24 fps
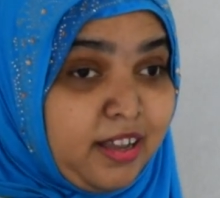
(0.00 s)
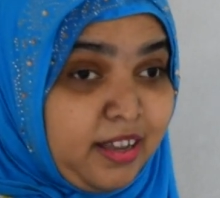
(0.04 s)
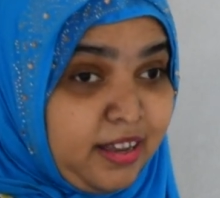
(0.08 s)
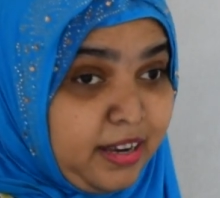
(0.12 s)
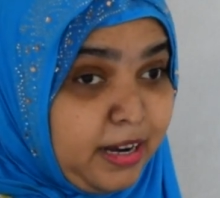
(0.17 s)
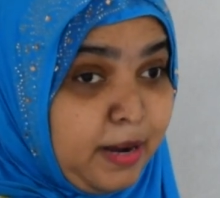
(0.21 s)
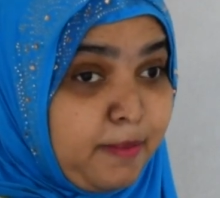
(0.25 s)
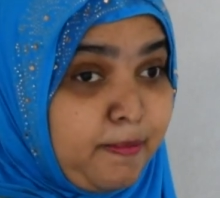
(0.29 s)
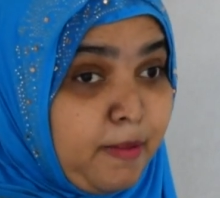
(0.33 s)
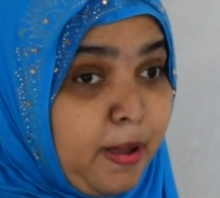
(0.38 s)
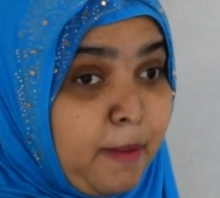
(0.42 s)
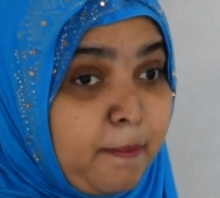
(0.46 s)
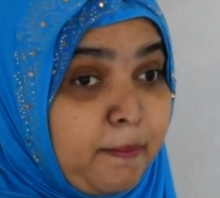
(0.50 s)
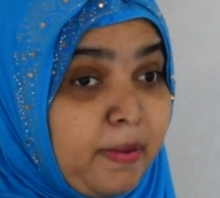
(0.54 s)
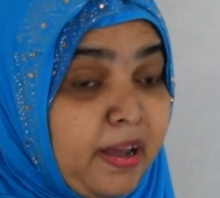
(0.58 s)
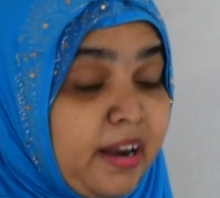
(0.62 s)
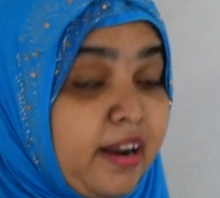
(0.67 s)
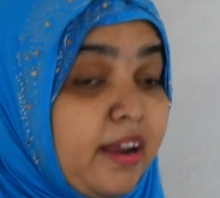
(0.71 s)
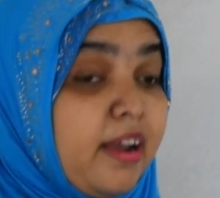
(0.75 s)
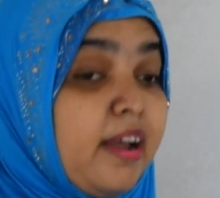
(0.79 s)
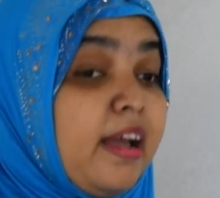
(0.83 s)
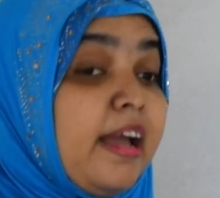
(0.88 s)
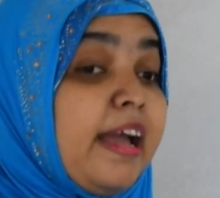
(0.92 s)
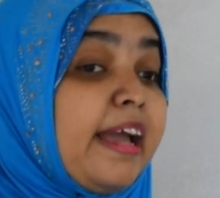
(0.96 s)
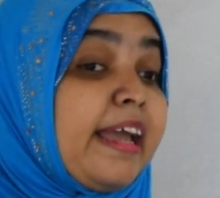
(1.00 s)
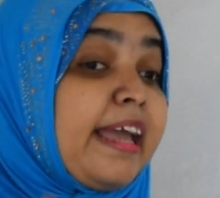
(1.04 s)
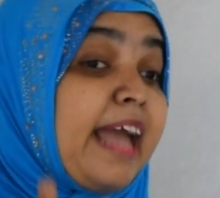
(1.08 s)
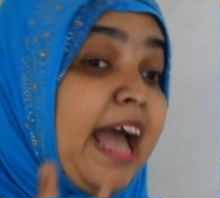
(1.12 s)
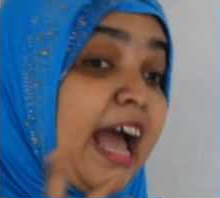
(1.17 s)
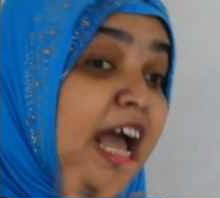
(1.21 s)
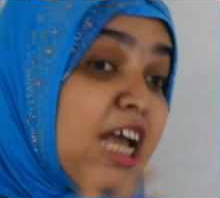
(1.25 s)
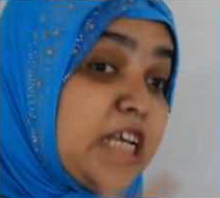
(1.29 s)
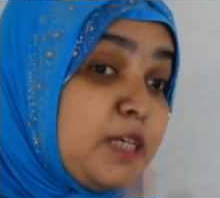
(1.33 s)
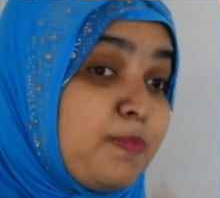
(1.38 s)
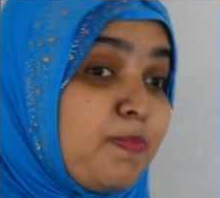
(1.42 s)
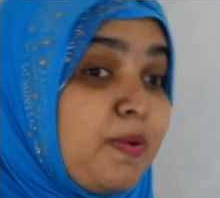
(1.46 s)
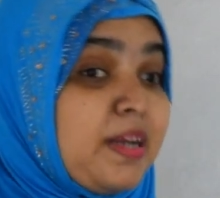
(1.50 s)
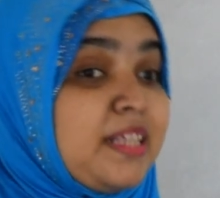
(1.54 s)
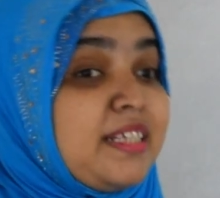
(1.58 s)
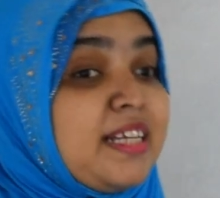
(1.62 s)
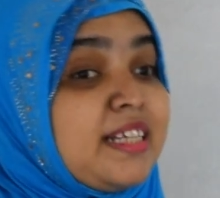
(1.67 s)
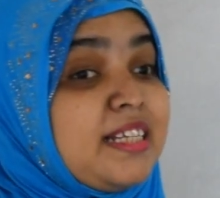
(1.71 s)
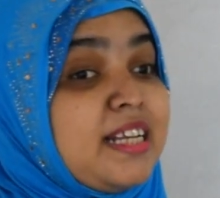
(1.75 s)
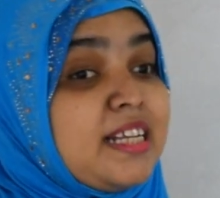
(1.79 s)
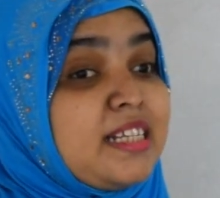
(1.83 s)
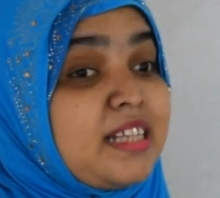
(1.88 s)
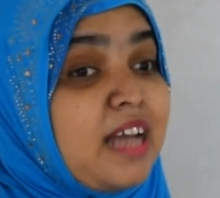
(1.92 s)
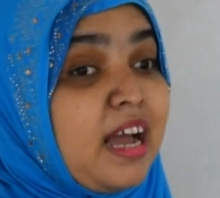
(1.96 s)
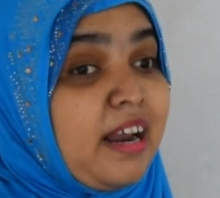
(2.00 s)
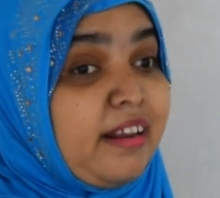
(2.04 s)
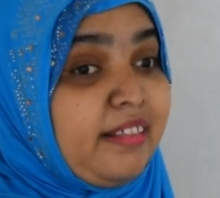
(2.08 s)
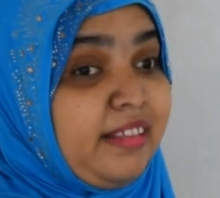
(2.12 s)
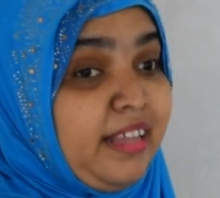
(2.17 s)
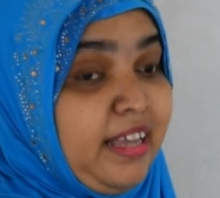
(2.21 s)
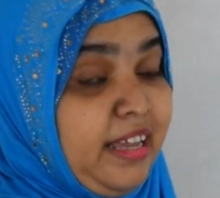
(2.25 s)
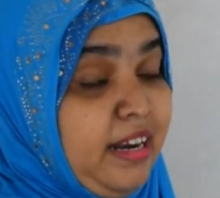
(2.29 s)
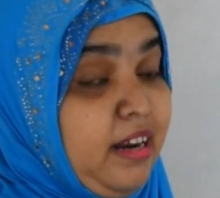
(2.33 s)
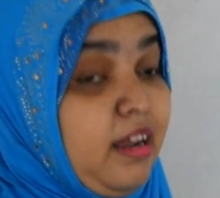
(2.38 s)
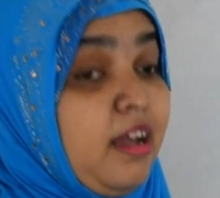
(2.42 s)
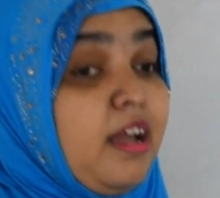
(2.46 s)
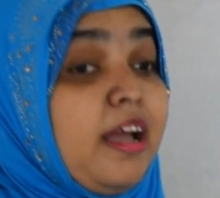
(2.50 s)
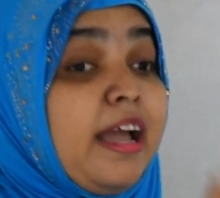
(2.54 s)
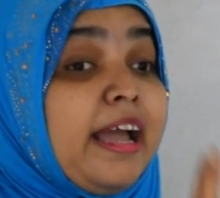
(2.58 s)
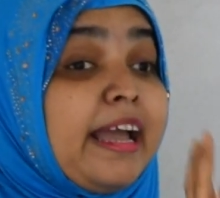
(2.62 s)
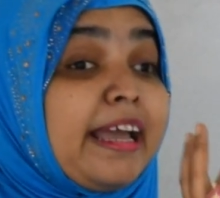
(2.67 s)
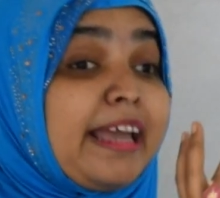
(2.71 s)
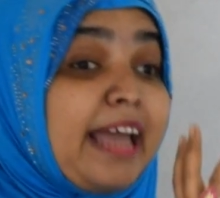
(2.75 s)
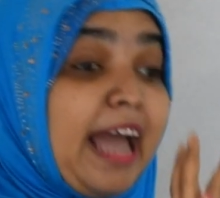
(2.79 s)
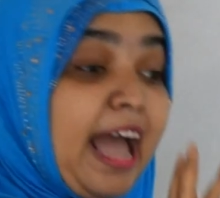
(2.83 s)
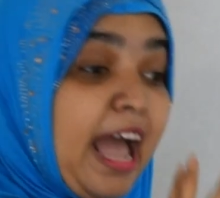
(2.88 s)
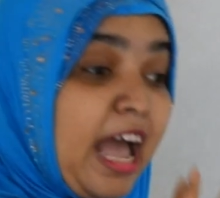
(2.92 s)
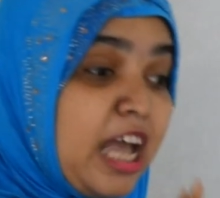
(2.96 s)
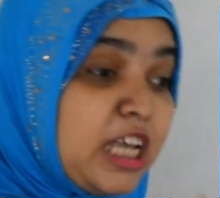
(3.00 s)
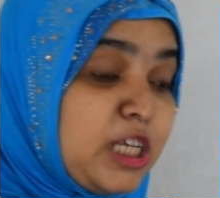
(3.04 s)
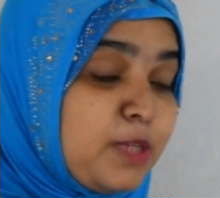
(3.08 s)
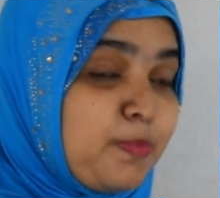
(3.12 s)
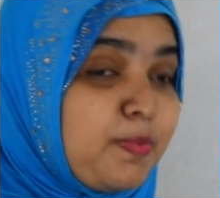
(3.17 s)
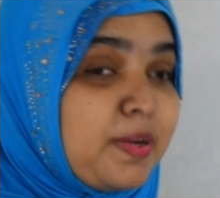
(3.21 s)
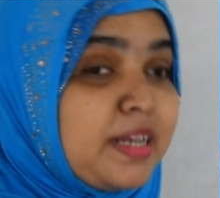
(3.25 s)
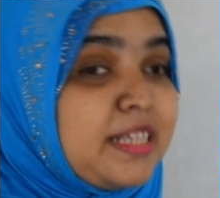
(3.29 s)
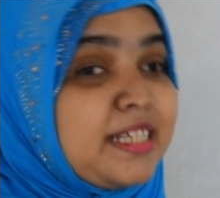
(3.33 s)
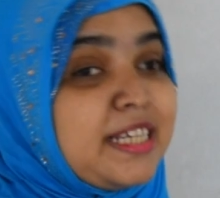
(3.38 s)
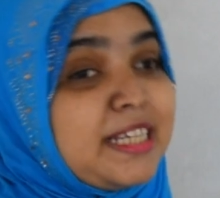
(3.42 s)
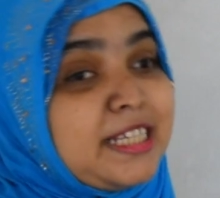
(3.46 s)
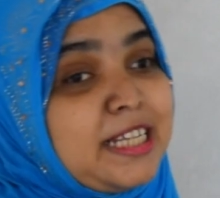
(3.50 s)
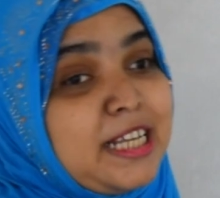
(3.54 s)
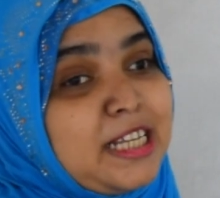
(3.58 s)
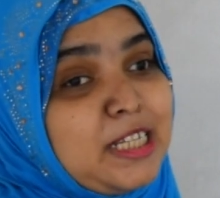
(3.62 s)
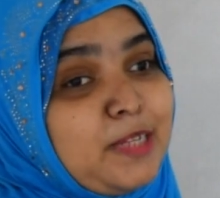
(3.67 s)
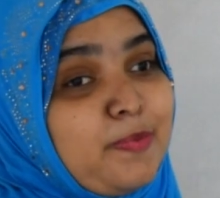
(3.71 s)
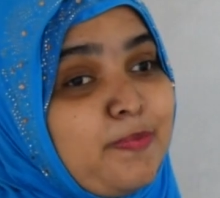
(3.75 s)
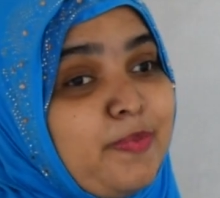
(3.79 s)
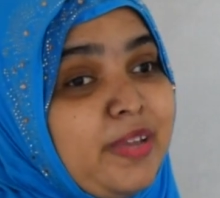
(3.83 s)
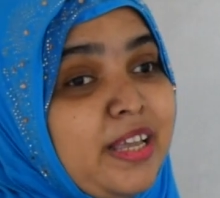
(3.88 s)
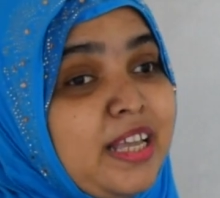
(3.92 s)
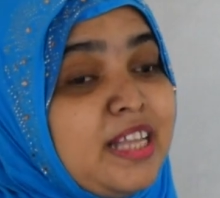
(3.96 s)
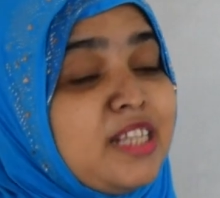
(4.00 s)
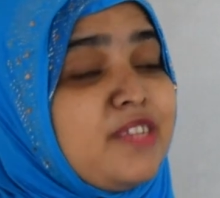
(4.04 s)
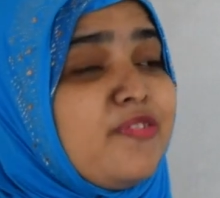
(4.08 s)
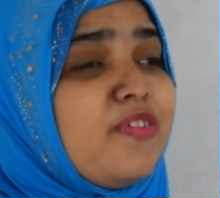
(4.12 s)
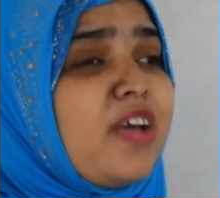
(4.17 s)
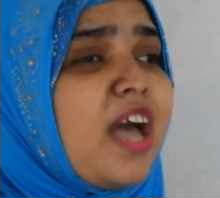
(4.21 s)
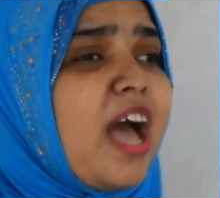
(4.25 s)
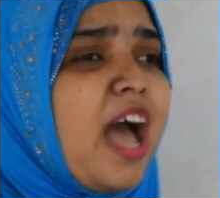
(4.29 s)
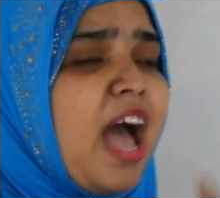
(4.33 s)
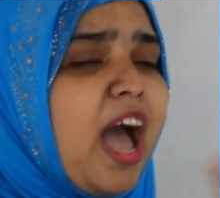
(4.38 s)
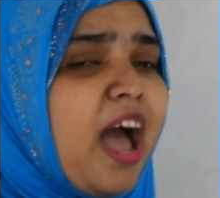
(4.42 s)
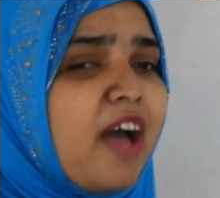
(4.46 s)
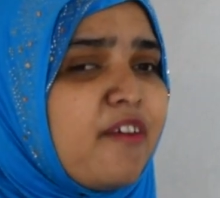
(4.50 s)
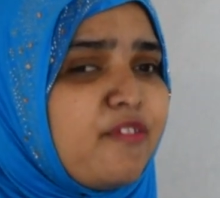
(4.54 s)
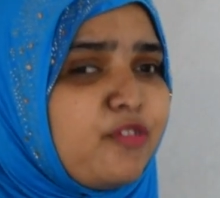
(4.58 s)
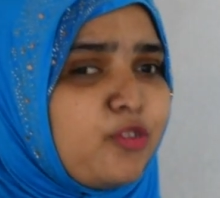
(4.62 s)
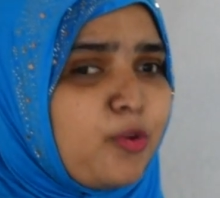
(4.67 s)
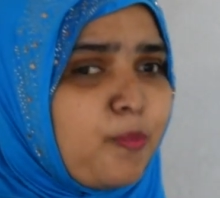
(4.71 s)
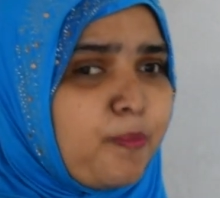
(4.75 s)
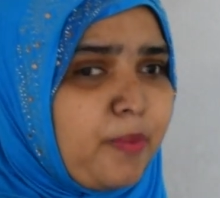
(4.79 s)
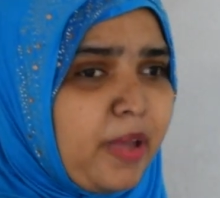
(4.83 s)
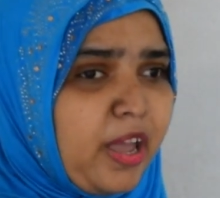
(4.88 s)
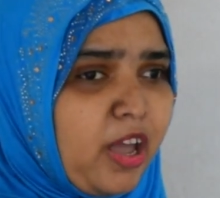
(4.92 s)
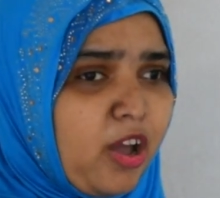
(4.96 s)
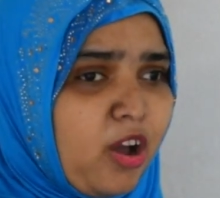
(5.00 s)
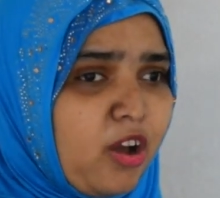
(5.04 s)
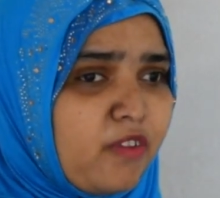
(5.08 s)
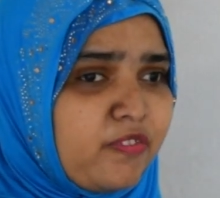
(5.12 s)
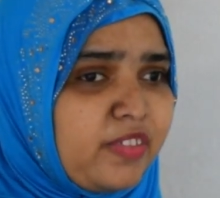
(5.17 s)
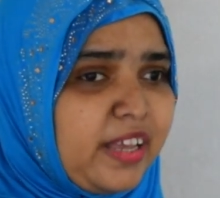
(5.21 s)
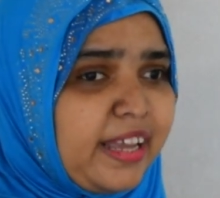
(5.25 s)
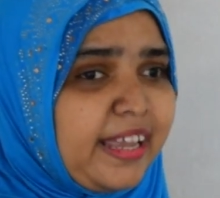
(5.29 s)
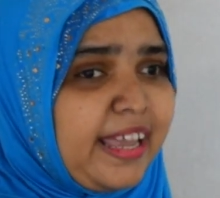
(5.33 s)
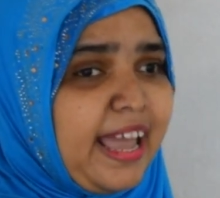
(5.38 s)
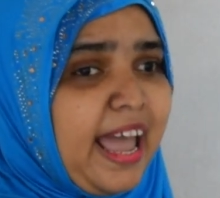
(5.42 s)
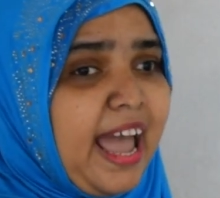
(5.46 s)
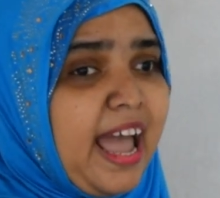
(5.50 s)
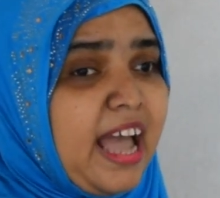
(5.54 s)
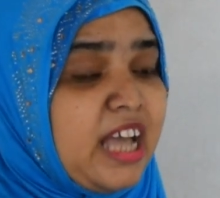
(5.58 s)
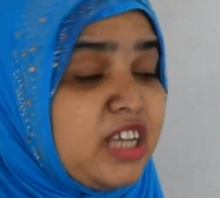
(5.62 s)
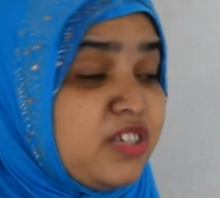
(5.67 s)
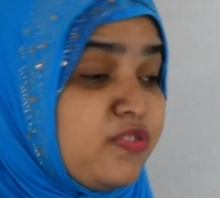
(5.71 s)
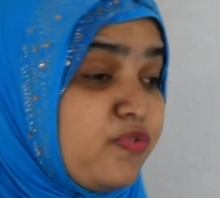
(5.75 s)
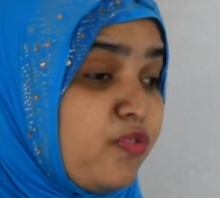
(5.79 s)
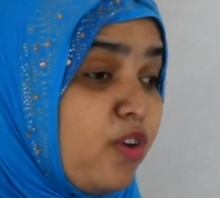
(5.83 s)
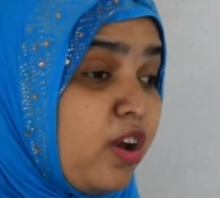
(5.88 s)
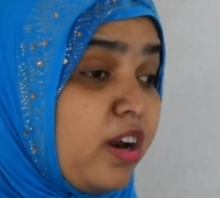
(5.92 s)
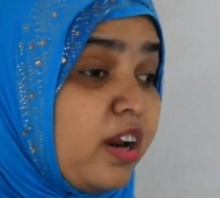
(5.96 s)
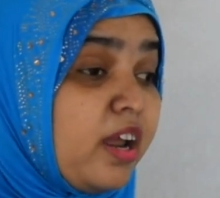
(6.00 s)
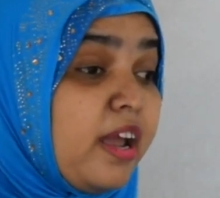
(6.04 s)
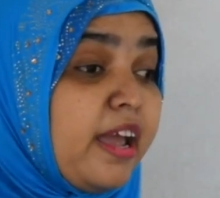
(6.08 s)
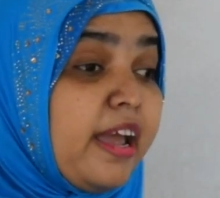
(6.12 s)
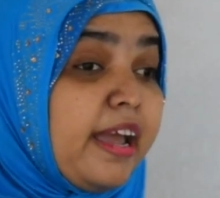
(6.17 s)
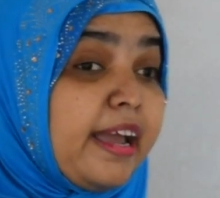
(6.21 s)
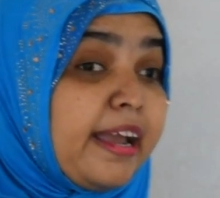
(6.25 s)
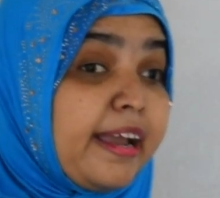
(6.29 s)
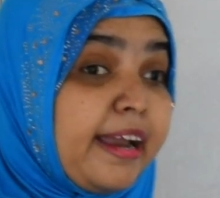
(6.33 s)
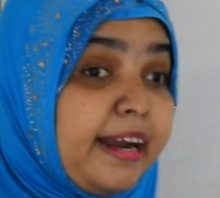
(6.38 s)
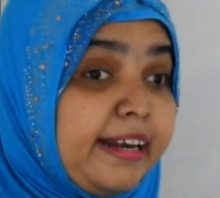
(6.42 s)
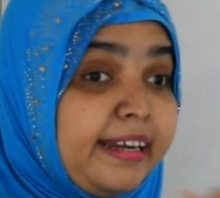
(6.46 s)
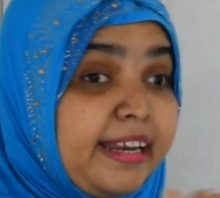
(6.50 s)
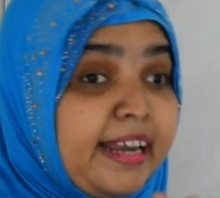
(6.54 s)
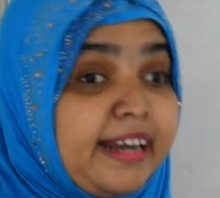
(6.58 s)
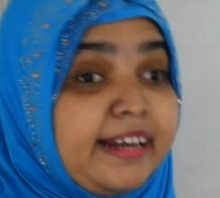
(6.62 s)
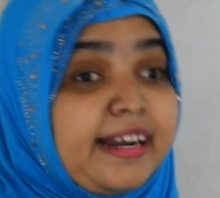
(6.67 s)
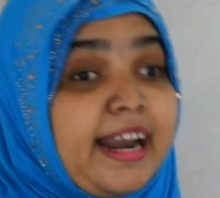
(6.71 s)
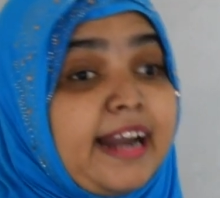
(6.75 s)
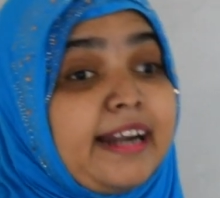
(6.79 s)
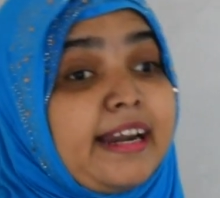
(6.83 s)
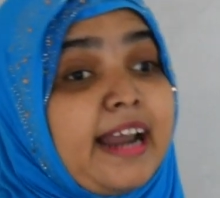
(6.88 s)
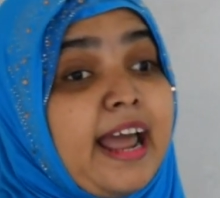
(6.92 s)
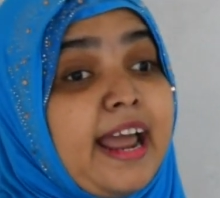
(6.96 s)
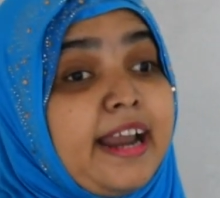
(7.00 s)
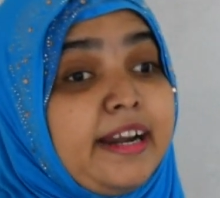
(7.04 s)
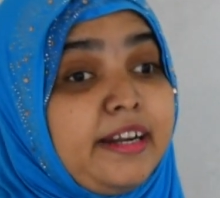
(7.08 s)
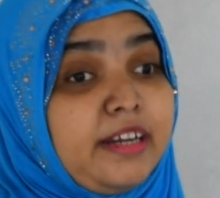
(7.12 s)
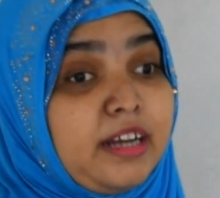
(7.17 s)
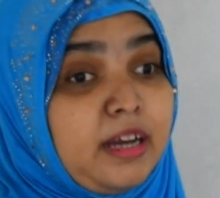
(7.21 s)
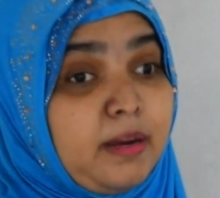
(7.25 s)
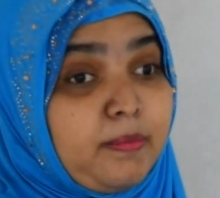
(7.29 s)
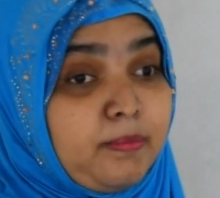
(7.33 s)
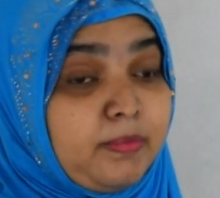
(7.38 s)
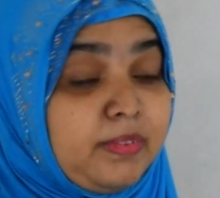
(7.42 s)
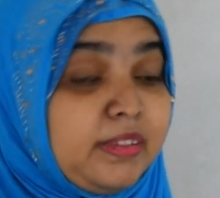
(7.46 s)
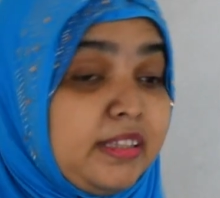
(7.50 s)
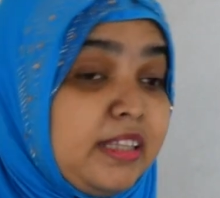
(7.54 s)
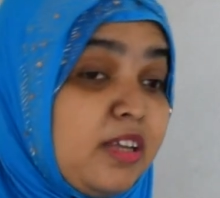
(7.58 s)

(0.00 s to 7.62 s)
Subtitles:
Remember, cash purchases are there. Cash purchases means we have to pay off the cash for getting that item.